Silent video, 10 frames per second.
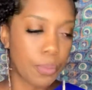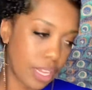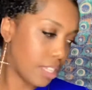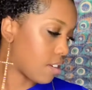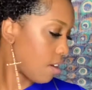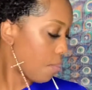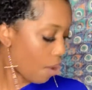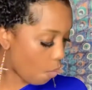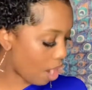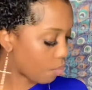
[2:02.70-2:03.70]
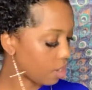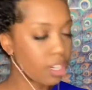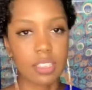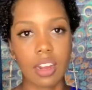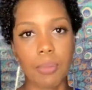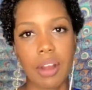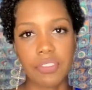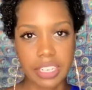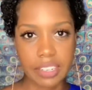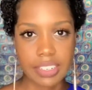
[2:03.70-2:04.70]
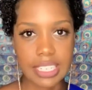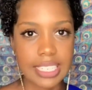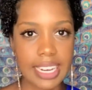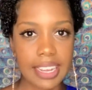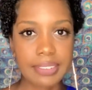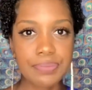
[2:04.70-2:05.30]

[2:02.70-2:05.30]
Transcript: and talk about why we're going to talk about forgiveness today.